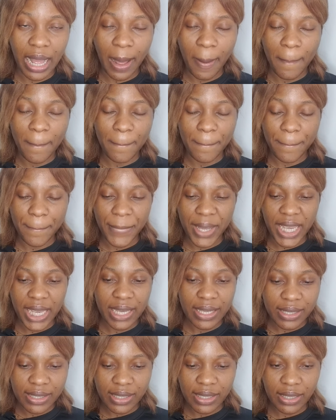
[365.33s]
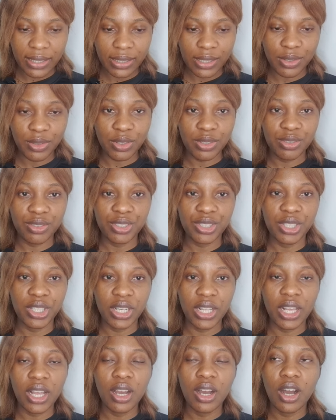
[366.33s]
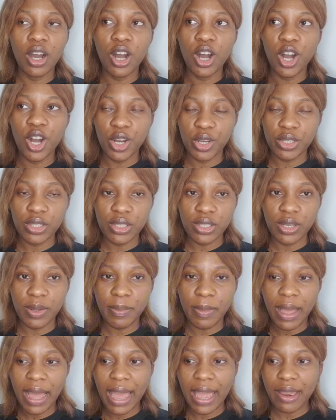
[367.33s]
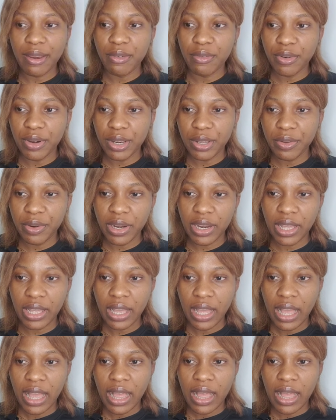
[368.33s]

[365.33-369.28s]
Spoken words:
amazing. This was literally awesome. I really